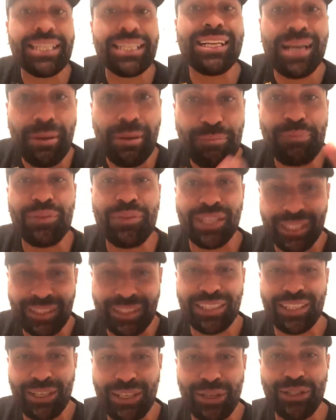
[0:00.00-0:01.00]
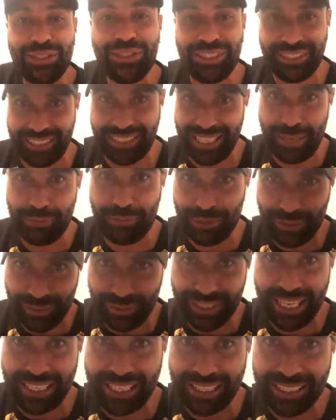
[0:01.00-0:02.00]
man, the coach is an
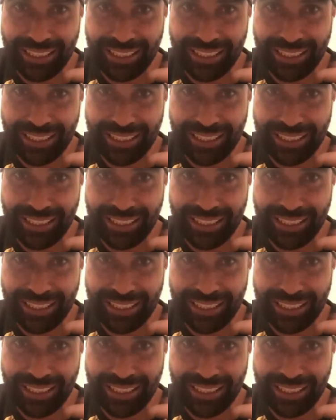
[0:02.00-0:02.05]
absolute